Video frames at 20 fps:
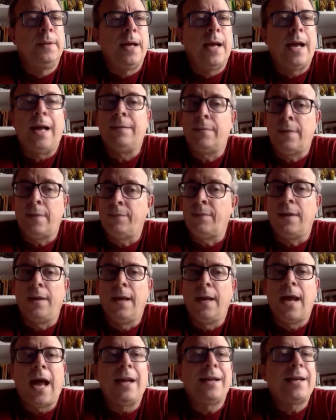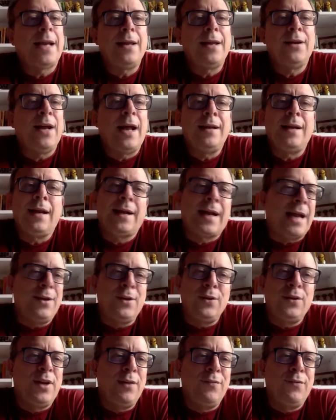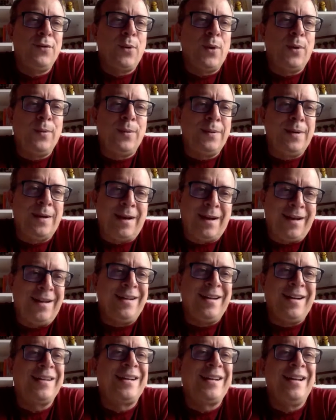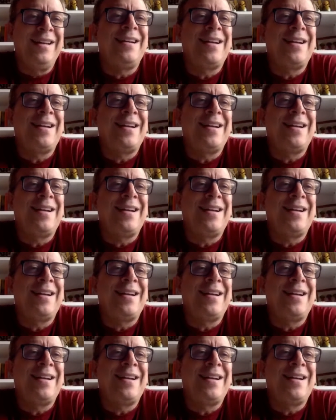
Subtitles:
And I cannot give you a clear